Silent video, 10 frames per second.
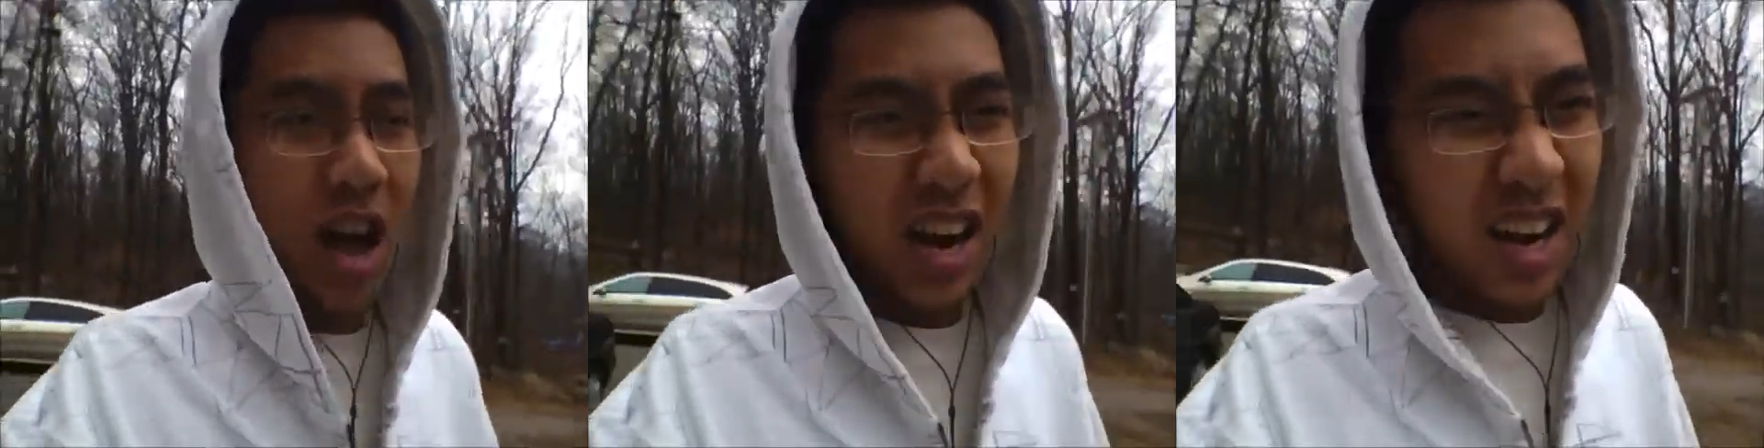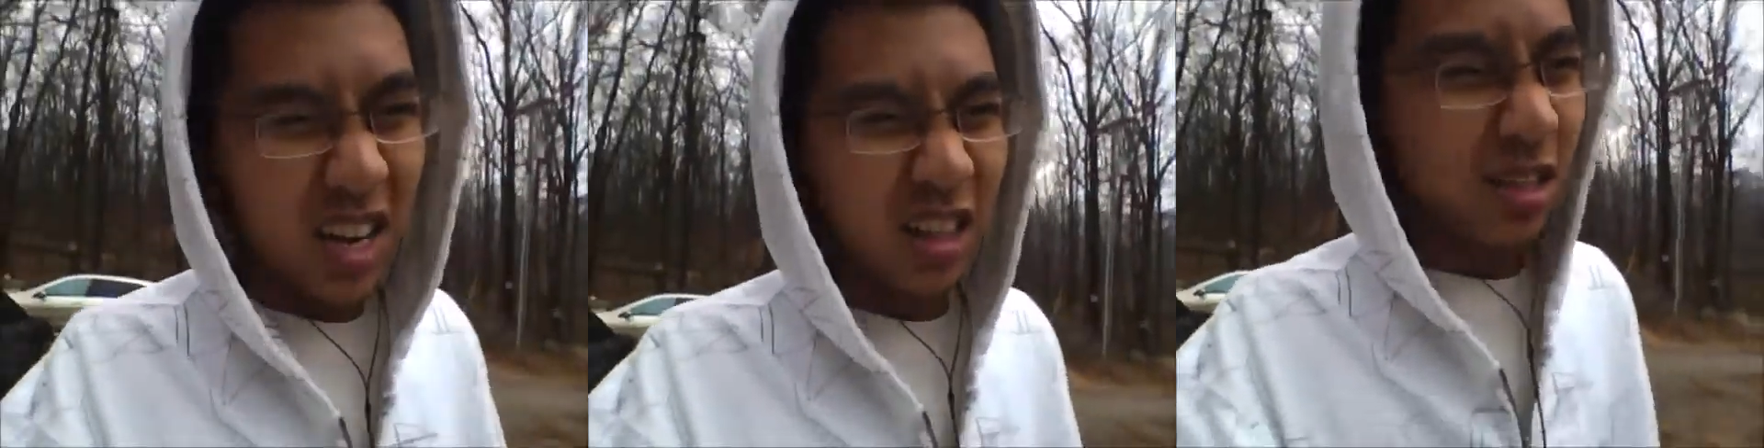
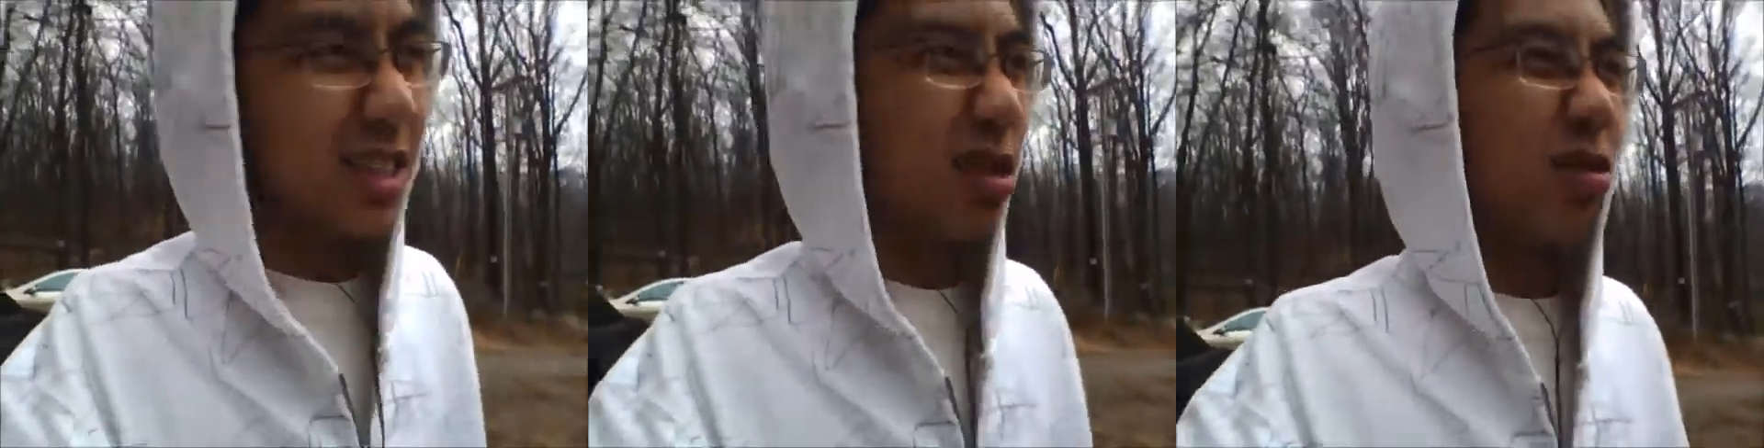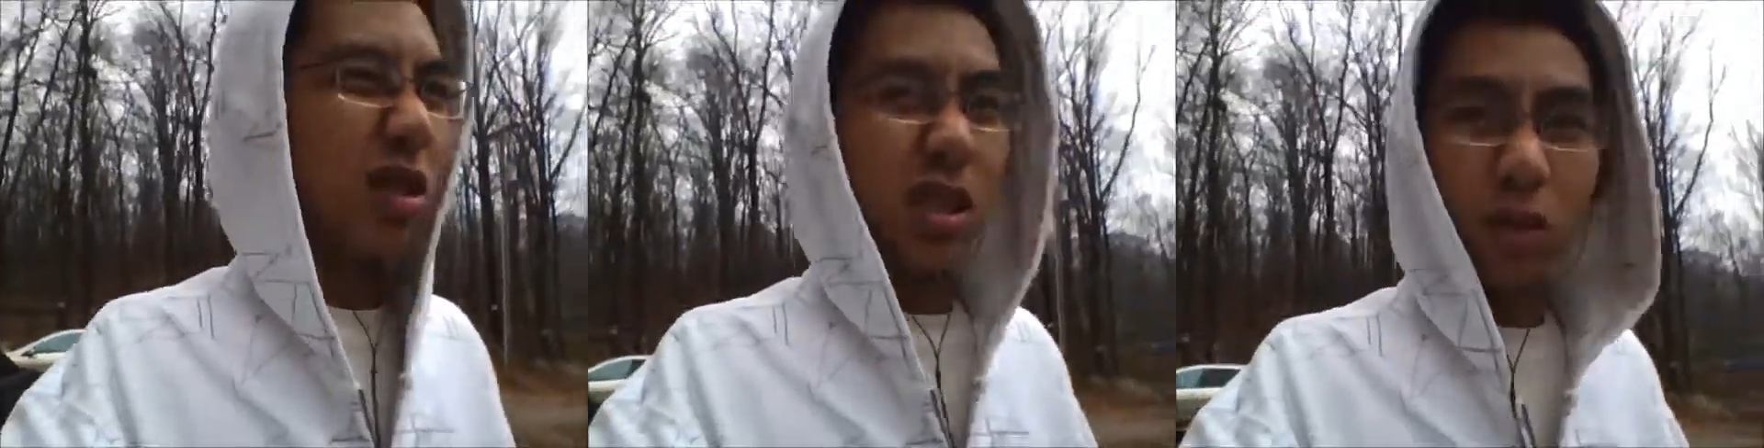editing the
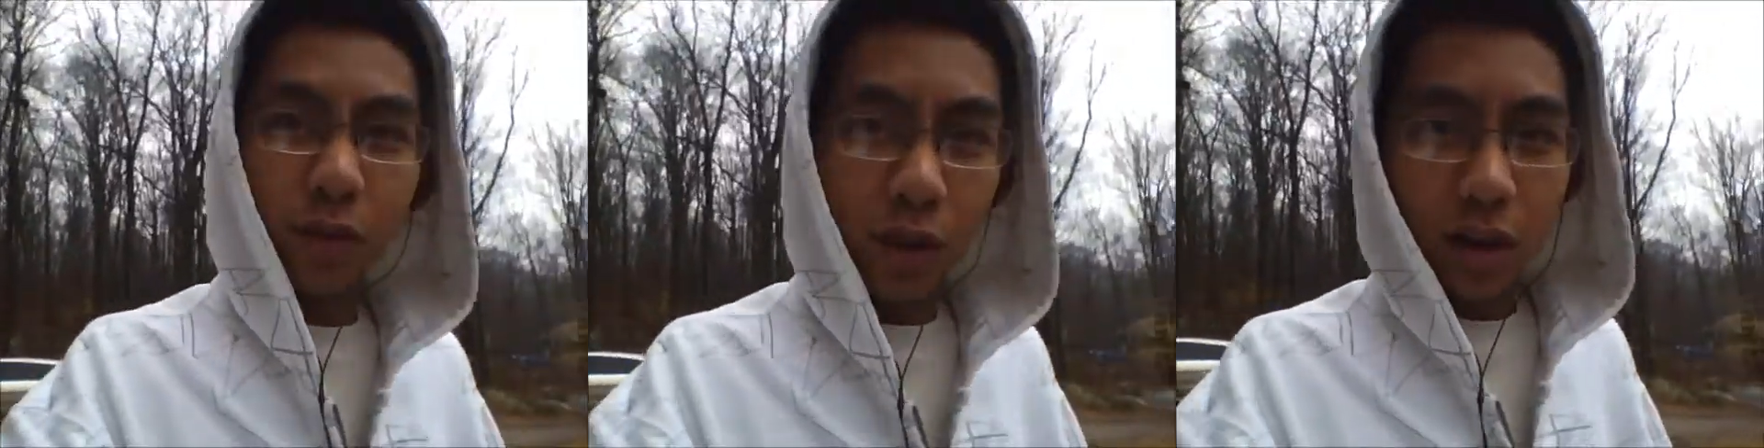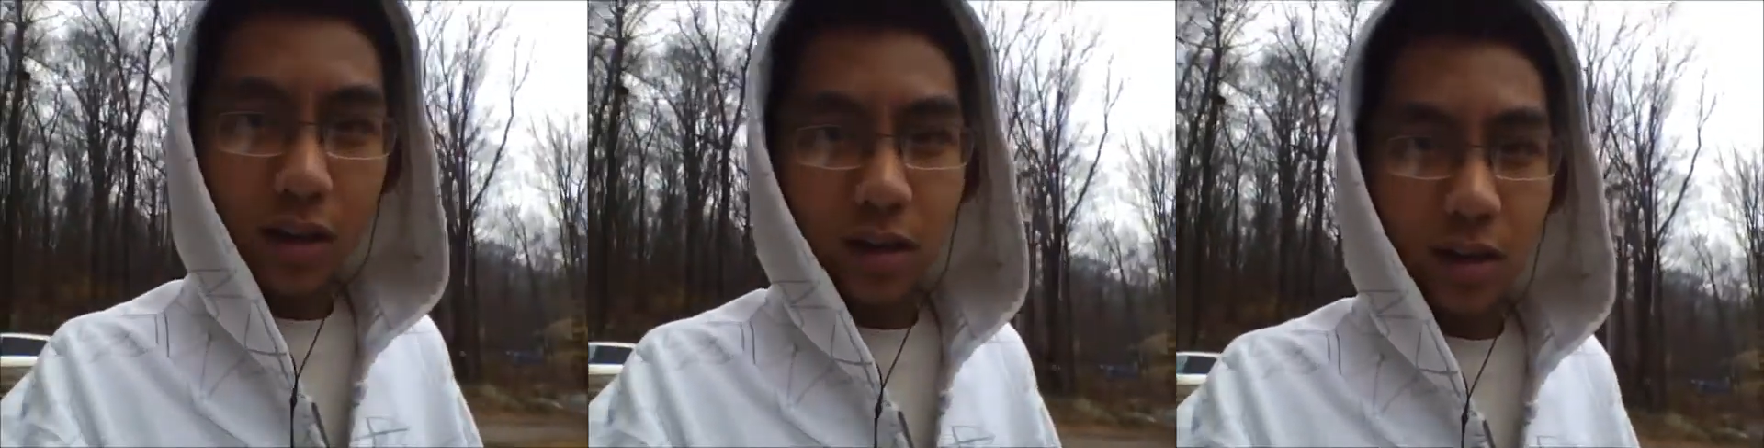secret
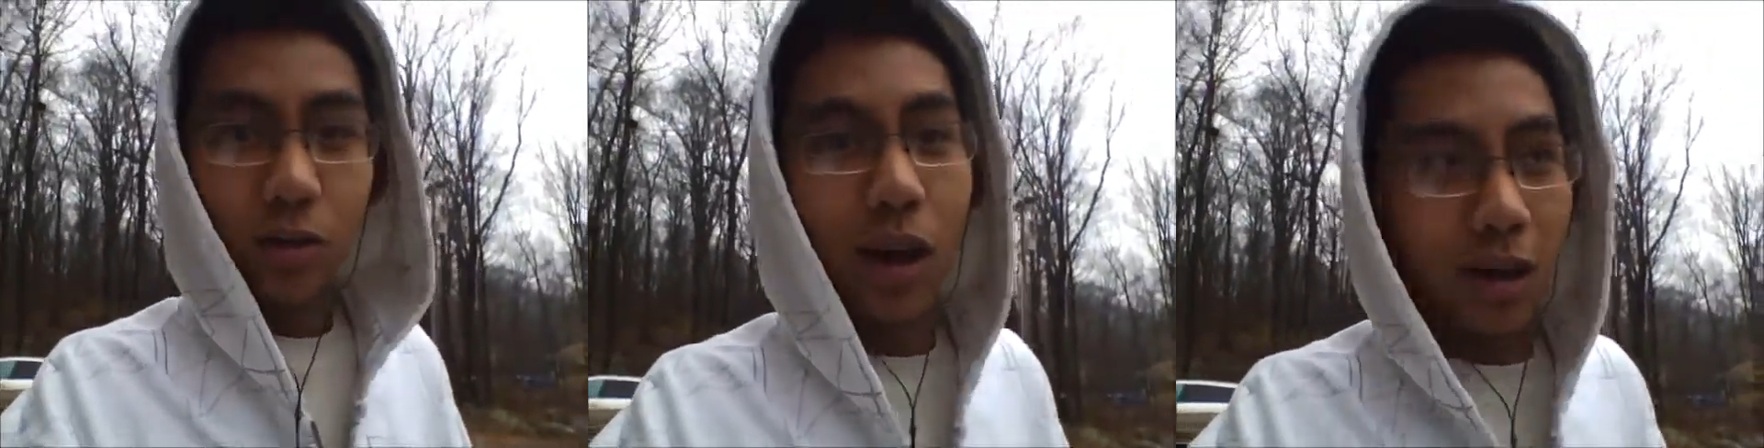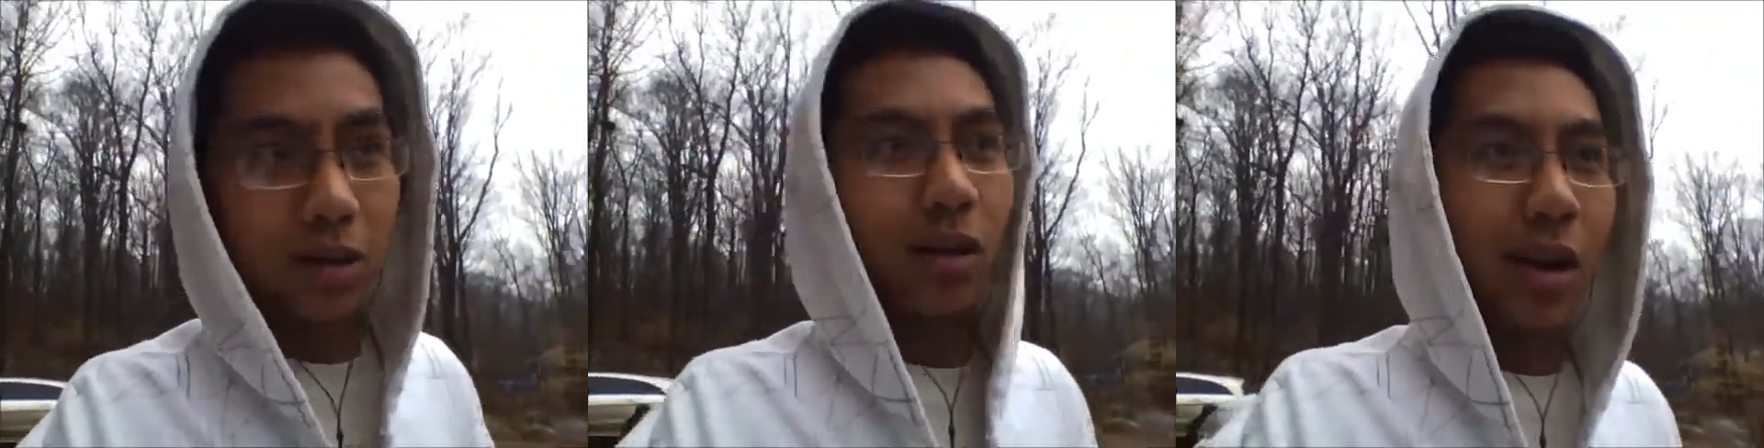vlogs. Well,
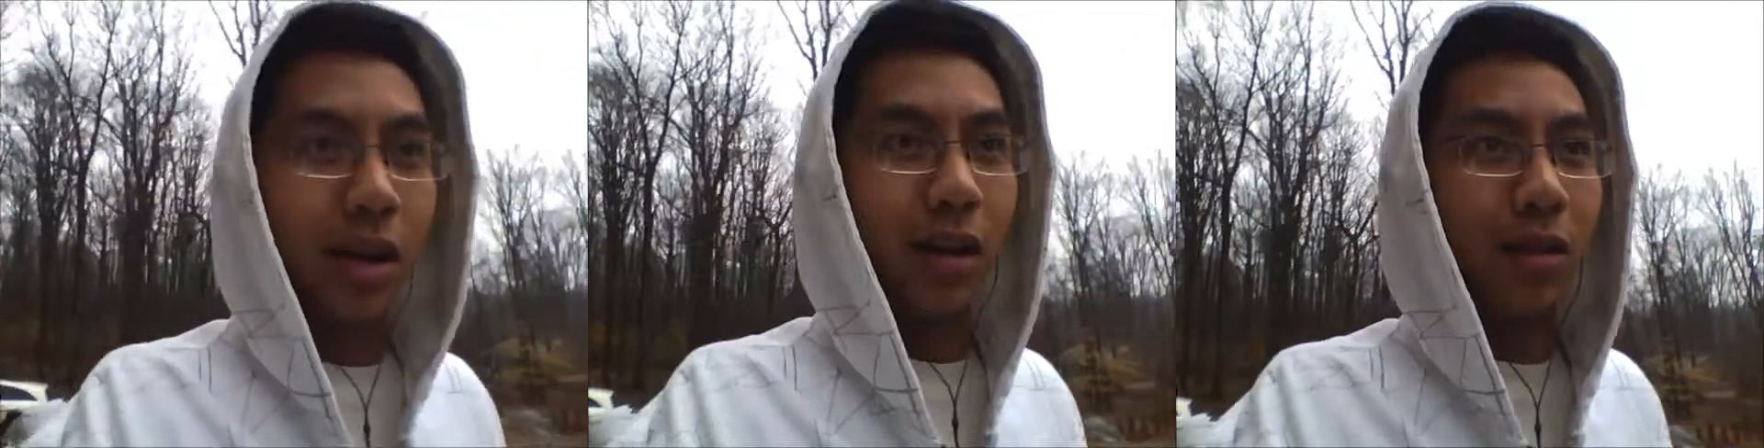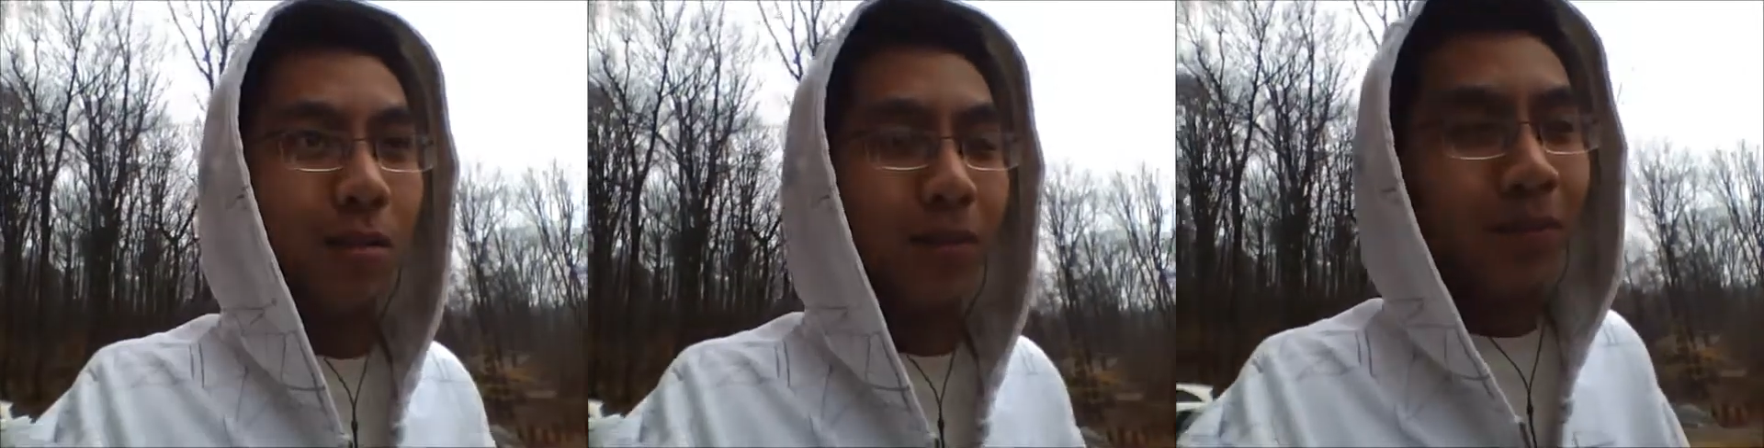I start editing
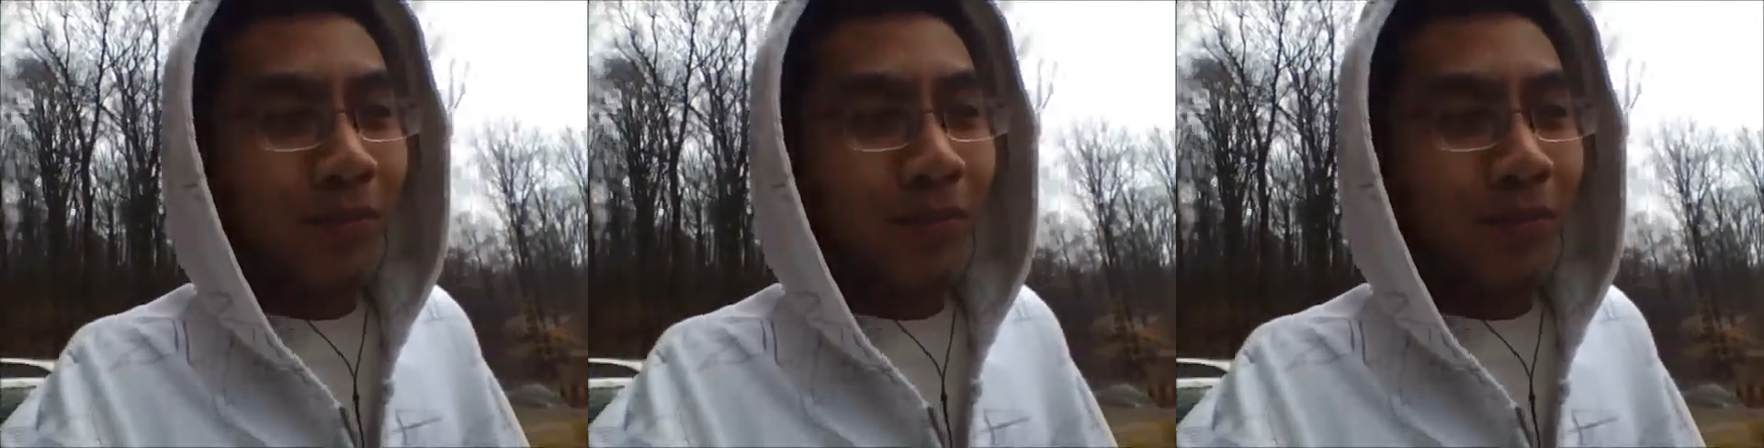them.